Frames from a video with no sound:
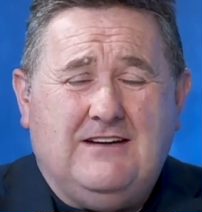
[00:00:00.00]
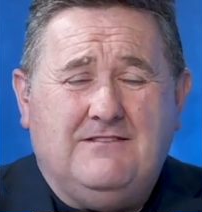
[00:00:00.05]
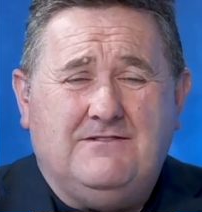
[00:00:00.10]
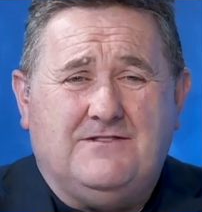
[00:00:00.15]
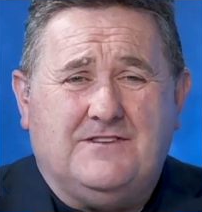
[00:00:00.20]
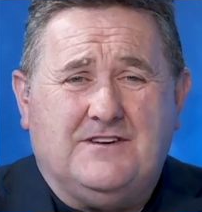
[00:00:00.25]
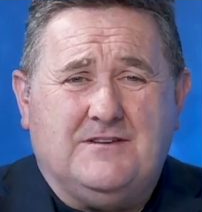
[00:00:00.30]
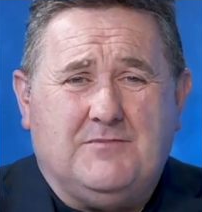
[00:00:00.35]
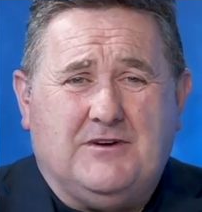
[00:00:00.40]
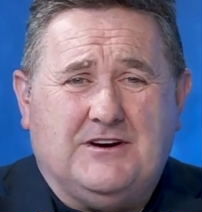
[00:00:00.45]

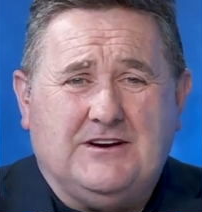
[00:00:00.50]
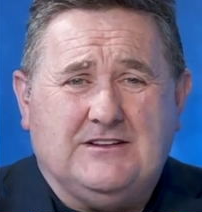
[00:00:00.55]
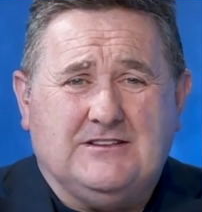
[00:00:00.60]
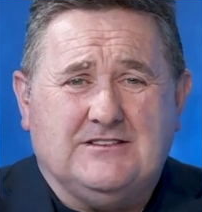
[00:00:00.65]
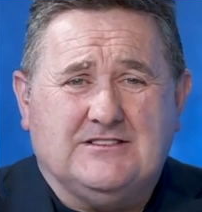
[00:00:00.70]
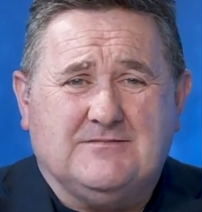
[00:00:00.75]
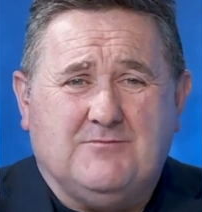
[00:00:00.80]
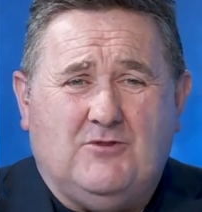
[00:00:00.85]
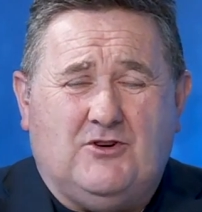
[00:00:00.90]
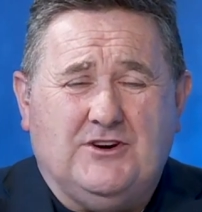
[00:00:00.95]
Everybody
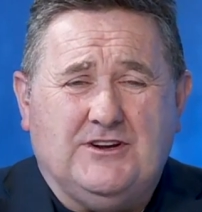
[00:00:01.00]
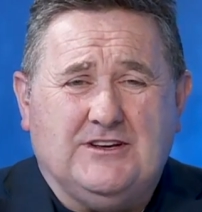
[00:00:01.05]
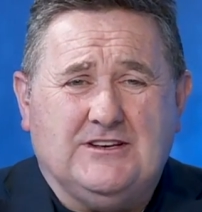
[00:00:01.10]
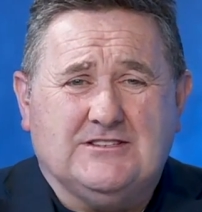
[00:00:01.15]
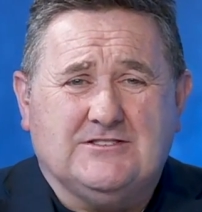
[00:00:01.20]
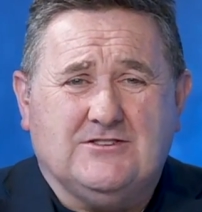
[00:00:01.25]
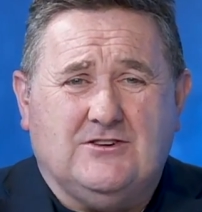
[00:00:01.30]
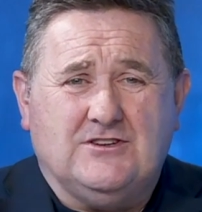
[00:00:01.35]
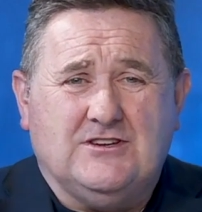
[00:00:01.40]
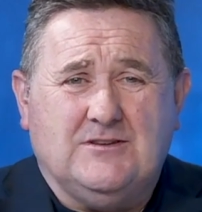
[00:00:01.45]
this
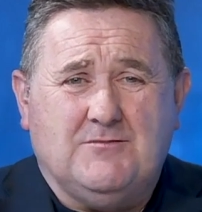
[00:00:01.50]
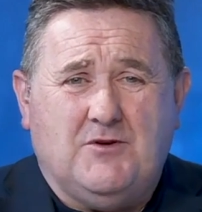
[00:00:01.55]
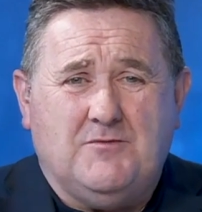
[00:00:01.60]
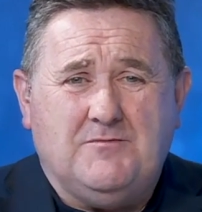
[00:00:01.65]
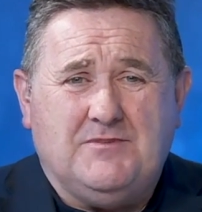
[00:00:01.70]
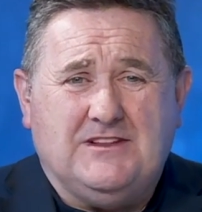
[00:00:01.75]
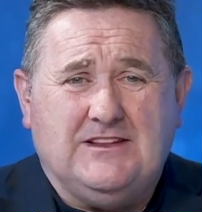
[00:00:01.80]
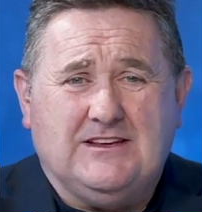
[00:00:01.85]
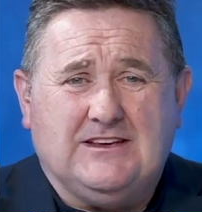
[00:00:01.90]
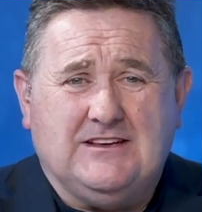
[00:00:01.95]
morning is talking
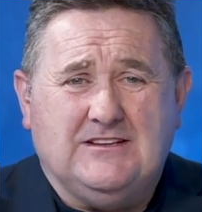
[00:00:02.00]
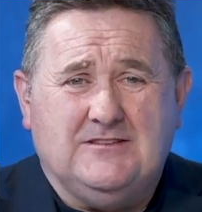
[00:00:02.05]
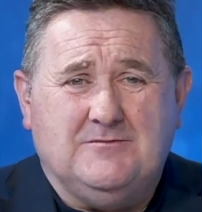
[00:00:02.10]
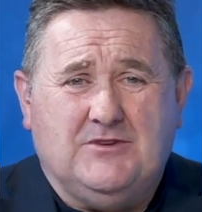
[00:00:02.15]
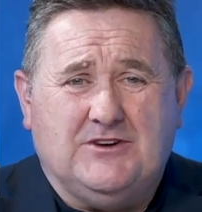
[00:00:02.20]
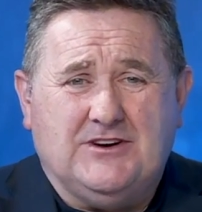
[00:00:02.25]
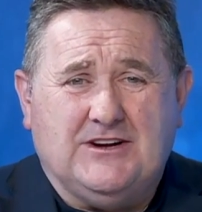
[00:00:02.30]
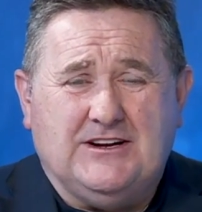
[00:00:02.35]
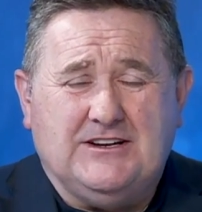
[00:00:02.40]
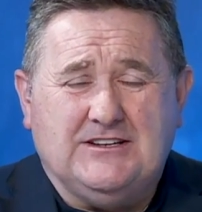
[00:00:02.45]
about Billy
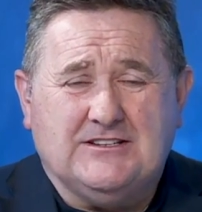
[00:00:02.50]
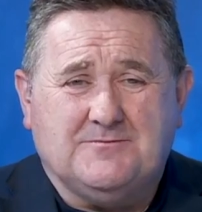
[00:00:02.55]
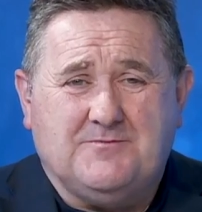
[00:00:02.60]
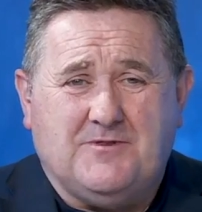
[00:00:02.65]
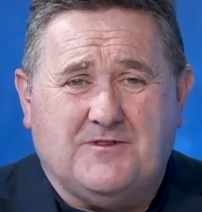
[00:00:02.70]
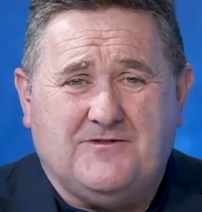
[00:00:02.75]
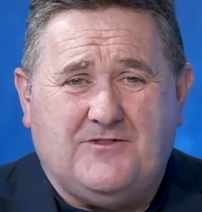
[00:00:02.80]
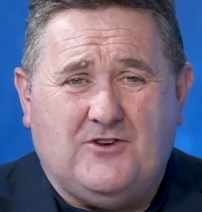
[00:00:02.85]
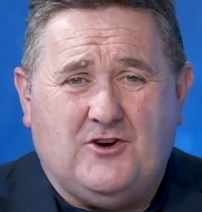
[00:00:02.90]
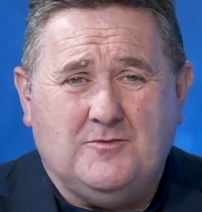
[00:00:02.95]
Gilmour and his
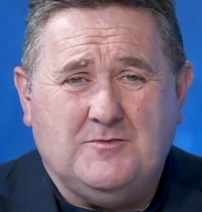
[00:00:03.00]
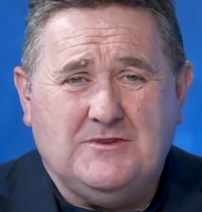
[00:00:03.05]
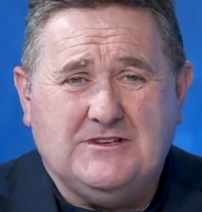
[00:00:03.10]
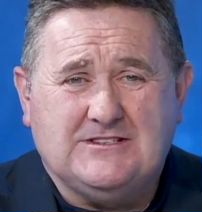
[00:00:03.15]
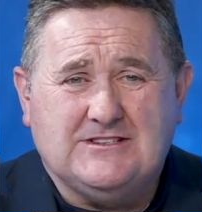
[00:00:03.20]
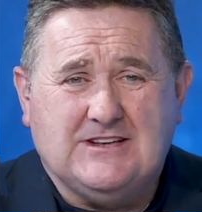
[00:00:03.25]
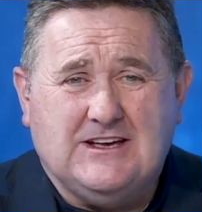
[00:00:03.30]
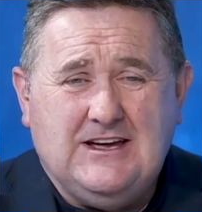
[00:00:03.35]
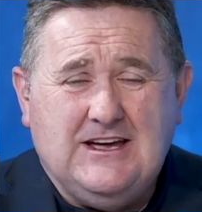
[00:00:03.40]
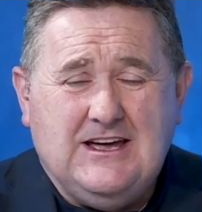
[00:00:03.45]

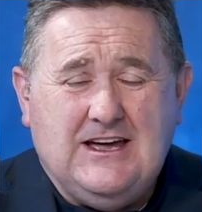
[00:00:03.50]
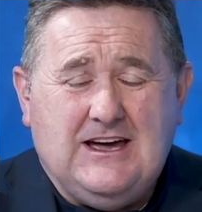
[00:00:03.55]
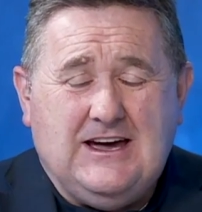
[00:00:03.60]
performance,